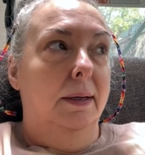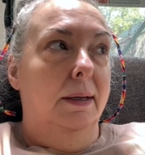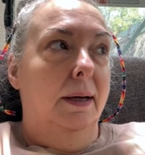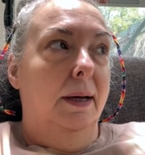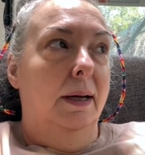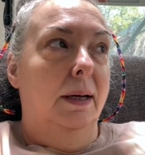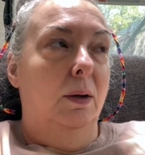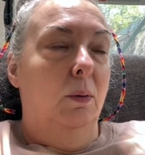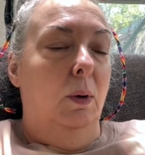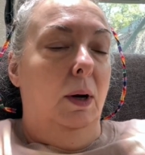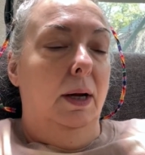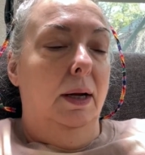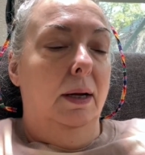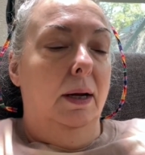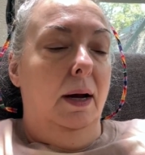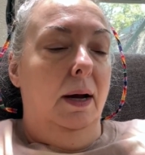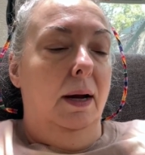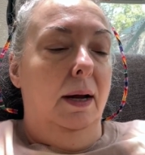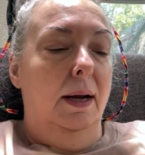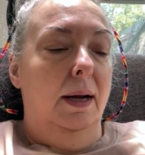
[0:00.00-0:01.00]
Anyway,
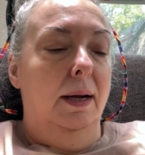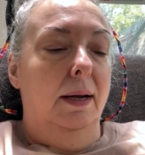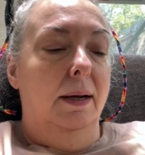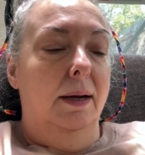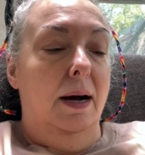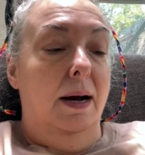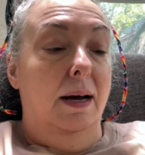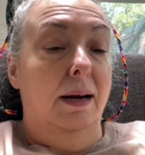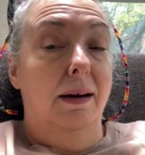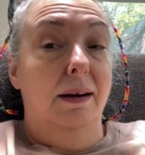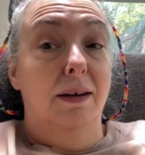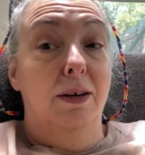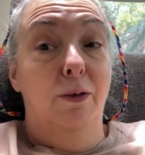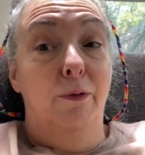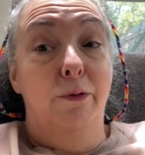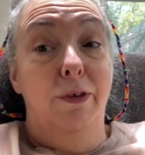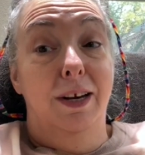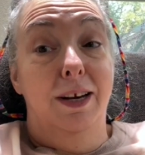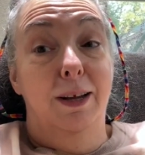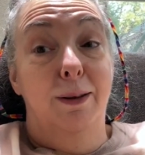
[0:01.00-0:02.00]
I got it to
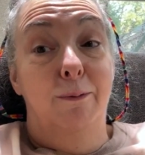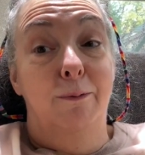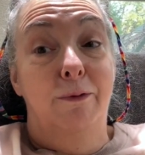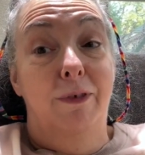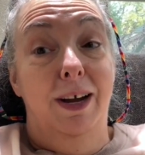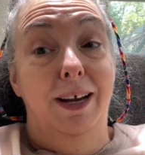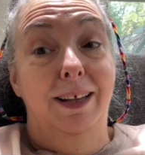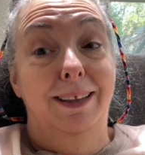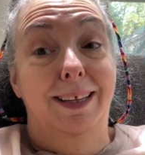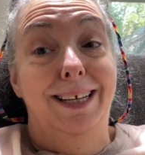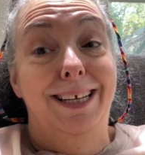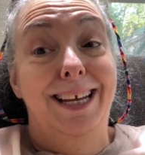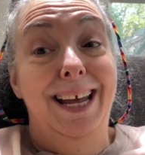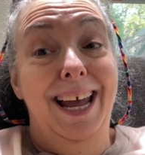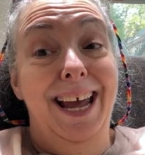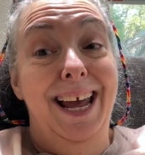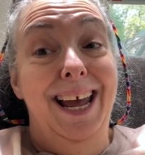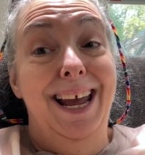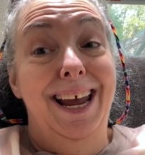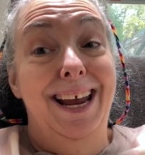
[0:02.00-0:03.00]
fit him finally.
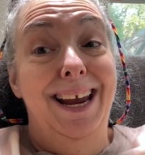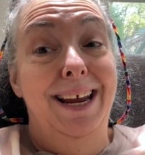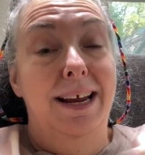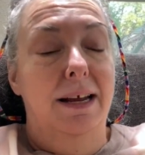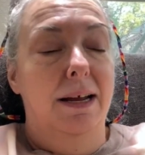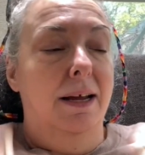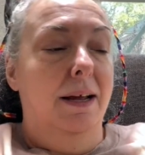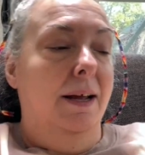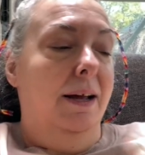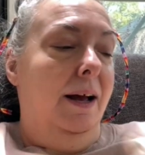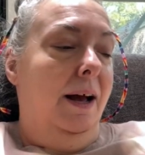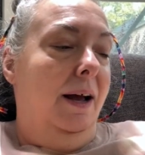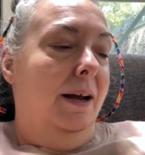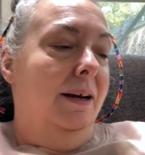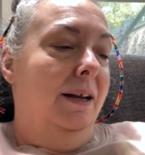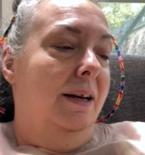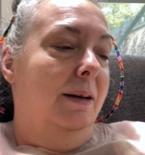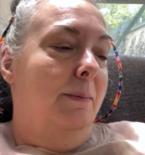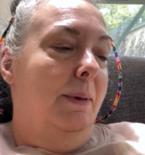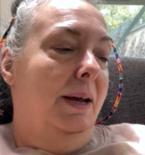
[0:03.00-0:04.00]
Yay! I
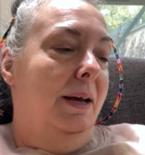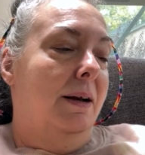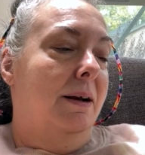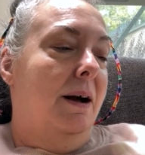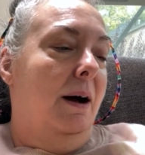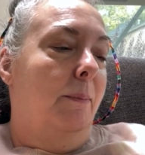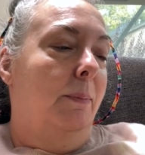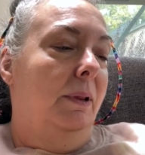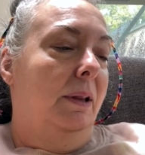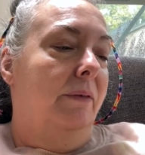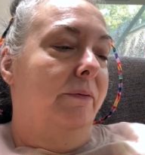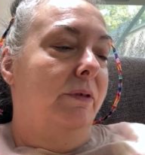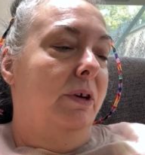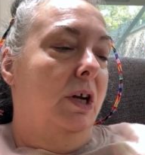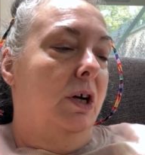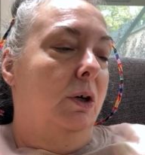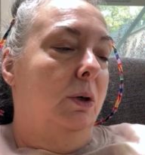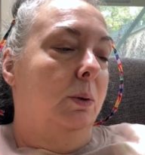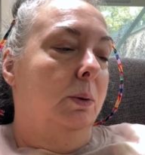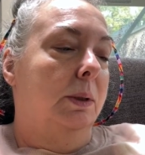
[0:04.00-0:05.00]
need to make a couple of
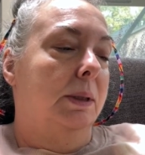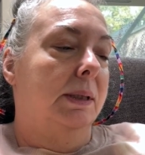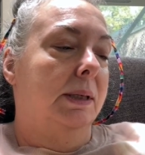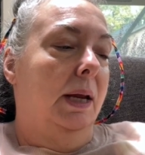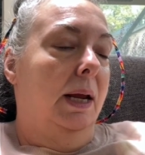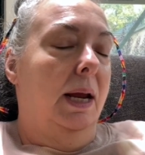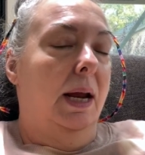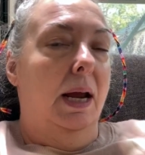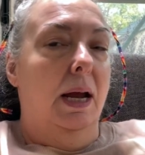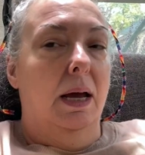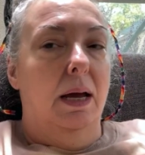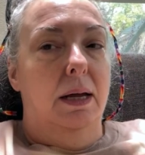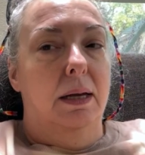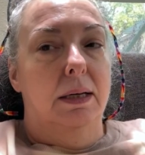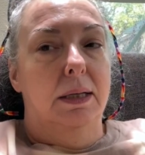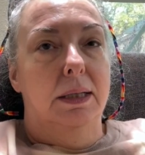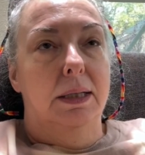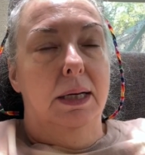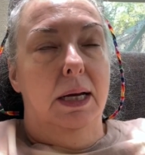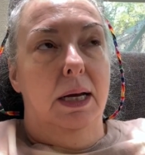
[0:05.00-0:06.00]
notes
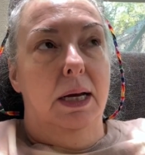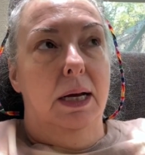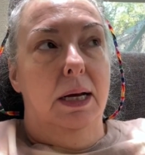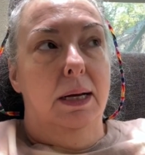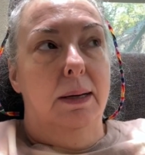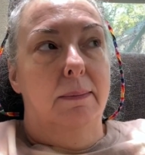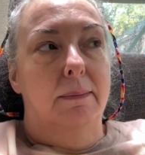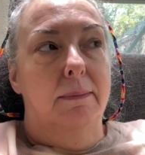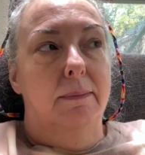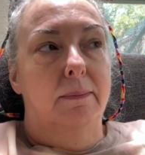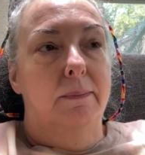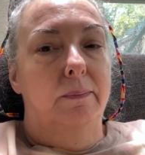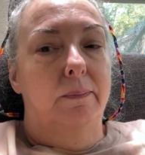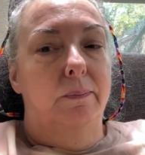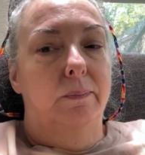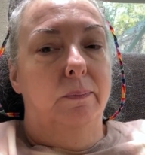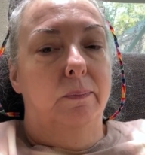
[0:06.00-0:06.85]
and um,